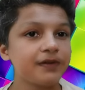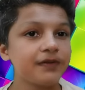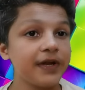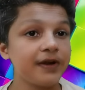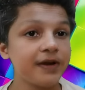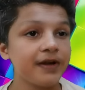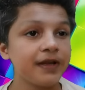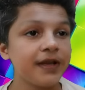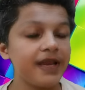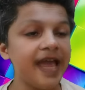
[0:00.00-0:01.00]
where
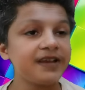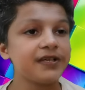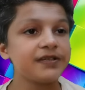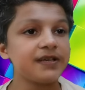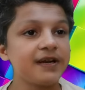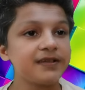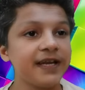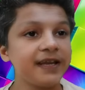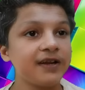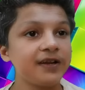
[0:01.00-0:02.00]
action stars
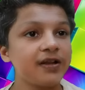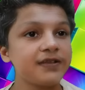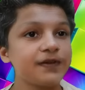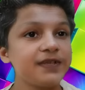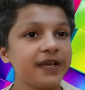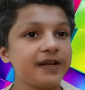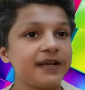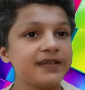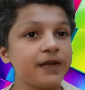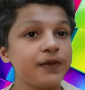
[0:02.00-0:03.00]
like Arnold Schwarzenegger
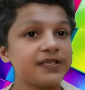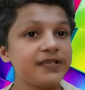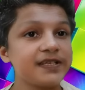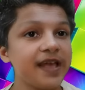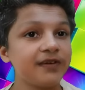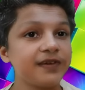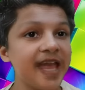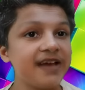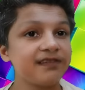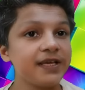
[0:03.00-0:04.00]
and Sylvester Stallone
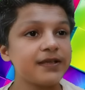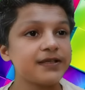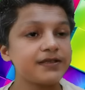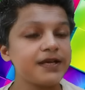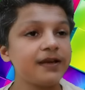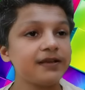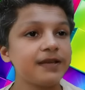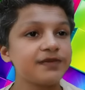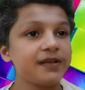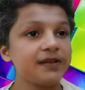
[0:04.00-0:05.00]
have styled
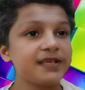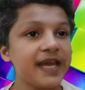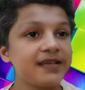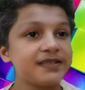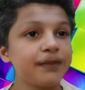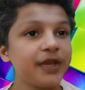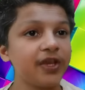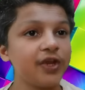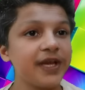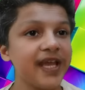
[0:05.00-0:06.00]
themselves as
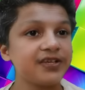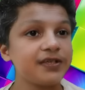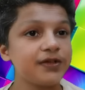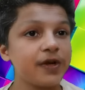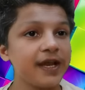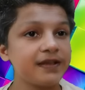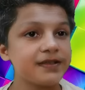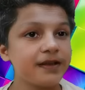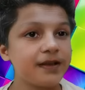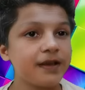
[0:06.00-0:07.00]
semi-human action
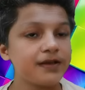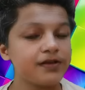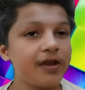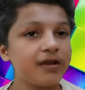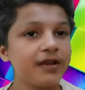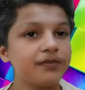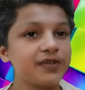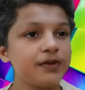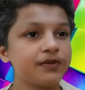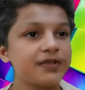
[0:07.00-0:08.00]
toys. So The Rock comes
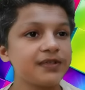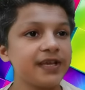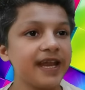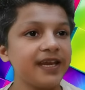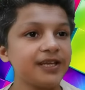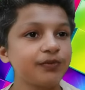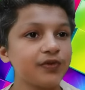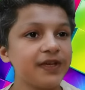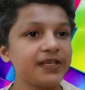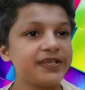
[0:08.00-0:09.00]
closer than any
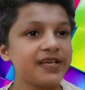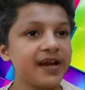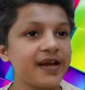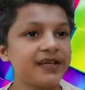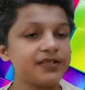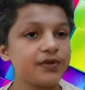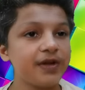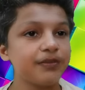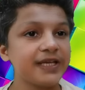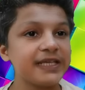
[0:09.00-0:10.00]
movie star yet to
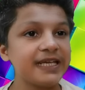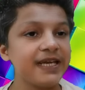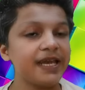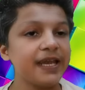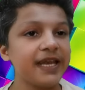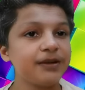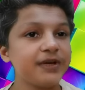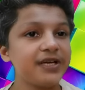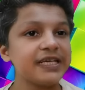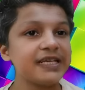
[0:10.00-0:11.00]
embodying an
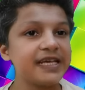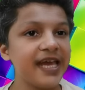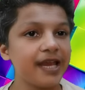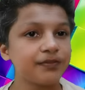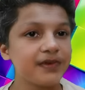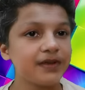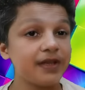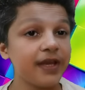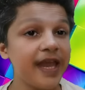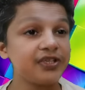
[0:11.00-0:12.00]
emerging type,
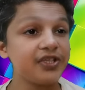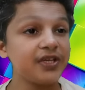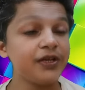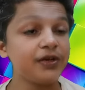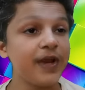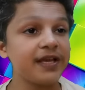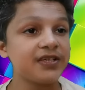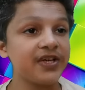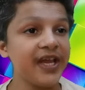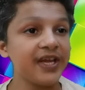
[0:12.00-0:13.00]
the action hero as
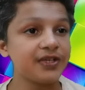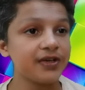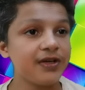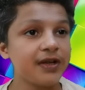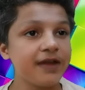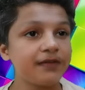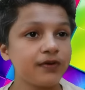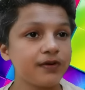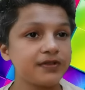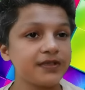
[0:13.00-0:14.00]
creature. Of
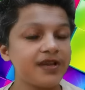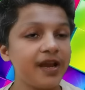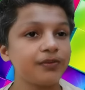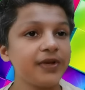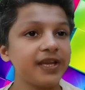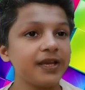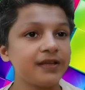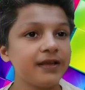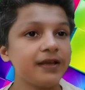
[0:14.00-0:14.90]
course, the Scorpion King